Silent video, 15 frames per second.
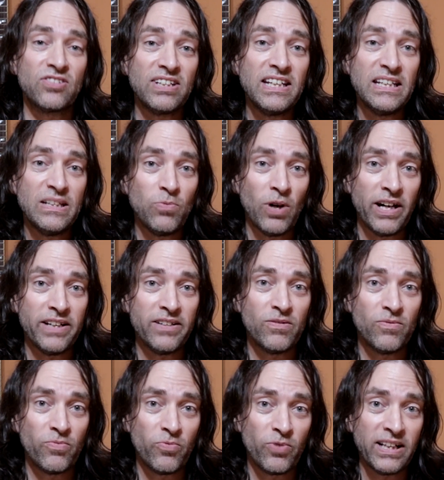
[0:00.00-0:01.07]
and see what
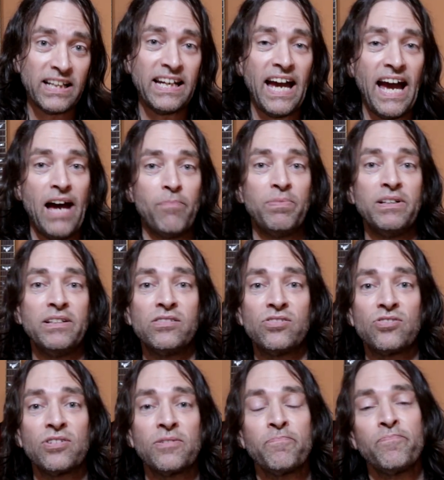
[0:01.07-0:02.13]
really
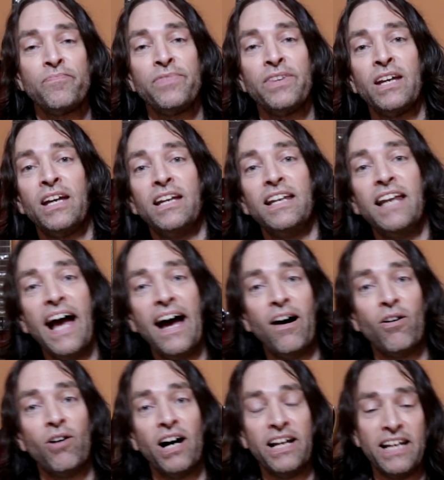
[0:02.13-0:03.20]
happens.
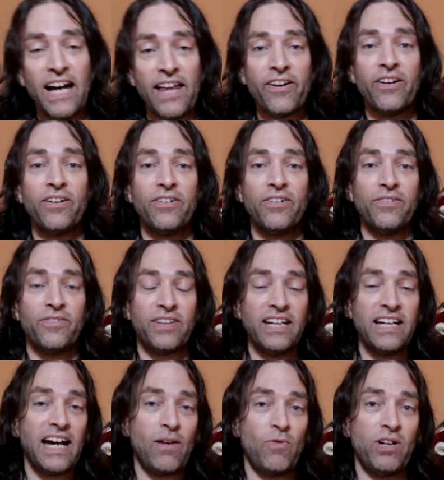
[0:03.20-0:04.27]
Now, another
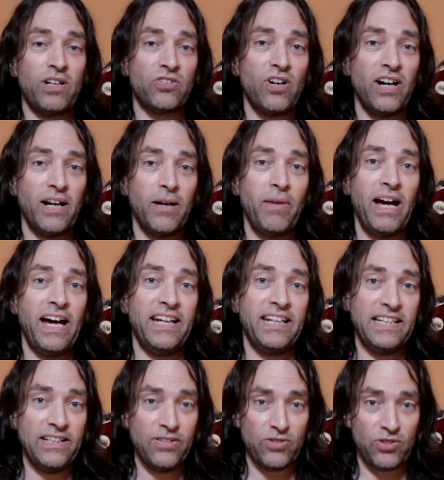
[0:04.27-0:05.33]
thing I want to talk
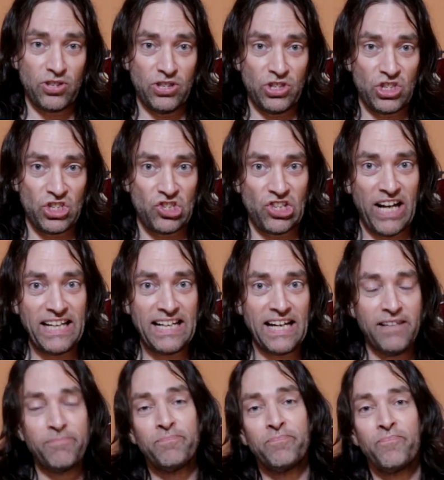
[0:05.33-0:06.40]
about is China.